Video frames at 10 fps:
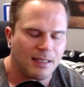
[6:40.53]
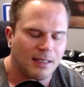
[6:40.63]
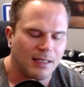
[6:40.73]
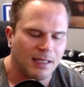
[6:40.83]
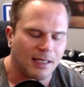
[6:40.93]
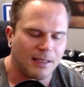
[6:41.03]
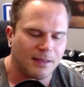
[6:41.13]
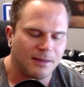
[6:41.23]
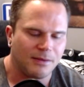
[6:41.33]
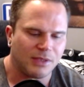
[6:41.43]
uh,
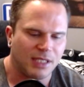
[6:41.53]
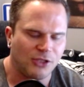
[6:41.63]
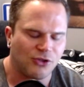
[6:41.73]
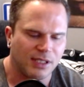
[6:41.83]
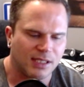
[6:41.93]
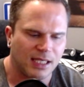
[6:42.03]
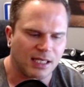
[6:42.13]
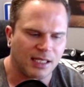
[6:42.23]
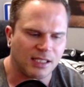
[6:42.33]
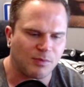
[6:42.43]
it was an interesting
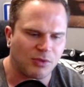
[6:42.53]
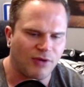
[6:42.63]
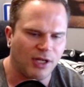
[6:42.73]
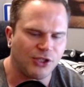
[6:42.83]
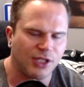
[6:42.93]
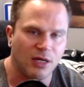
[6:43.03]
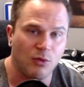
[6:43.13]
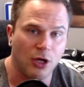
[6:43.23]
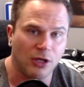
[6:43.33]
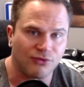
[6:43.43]
exploration, and it
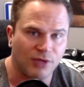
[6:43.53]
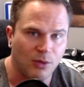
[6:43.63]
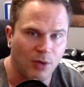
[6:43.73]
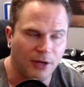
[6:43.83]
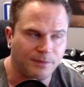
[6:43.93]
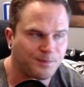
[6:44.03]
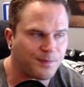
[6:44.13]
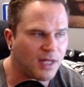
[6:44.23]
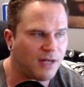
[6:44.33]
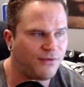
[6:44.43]
worked really well.
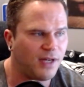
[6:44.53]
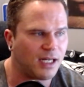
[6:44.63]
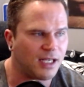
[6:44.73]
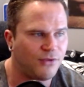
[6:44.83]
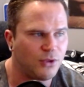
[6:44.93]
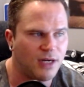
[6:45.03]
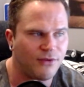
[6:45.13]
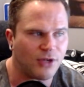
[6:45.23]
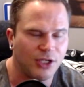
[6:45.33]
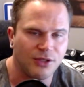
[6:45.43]
And in fact, like, if you were ever
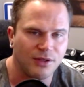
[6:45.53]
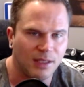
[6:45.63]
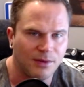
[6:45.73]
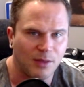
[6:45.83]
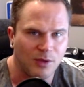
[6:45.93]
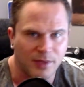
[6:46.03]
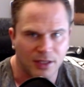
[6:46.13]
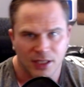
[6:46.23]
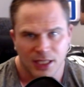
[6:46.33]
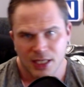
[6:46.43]
going to do it, that that would have been
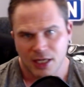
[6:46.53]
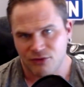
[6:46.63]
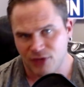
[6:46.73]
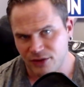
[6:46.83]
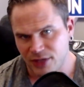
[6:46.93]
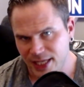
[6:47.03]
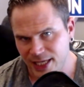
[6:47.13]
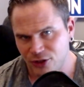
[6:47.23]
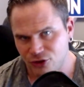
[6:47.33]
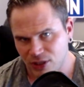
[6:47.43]
a, a really really
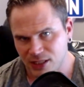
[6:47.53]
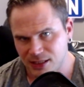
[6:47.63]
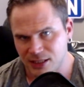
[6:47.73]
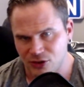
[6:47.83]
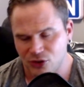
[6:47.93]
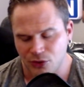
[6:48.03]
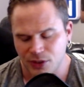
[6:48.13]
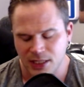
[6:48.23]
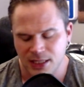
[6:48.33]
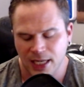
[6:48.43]
interesting story
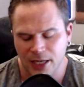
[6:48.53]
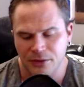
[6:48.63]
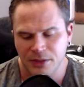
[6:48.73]
to tell.